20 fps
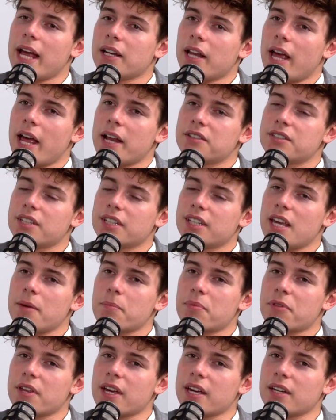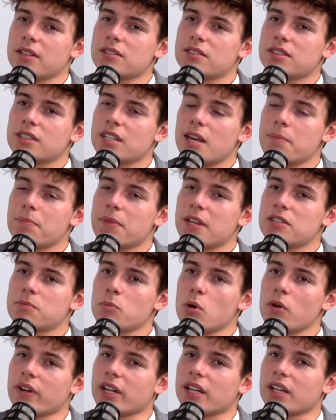And to keep things
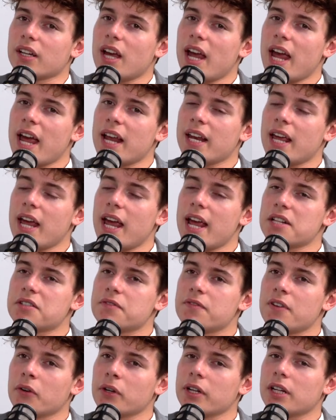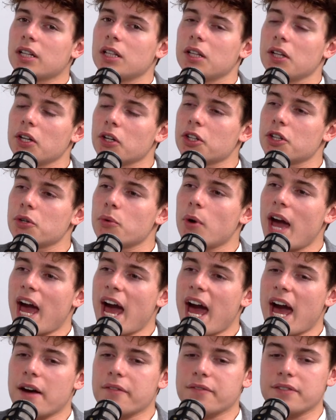moving. And it's very clear you
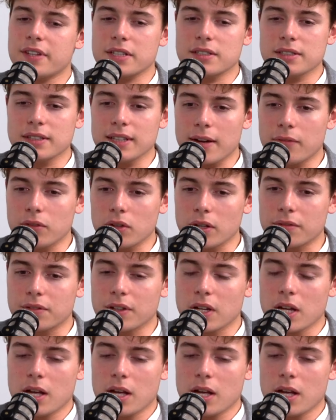have this level of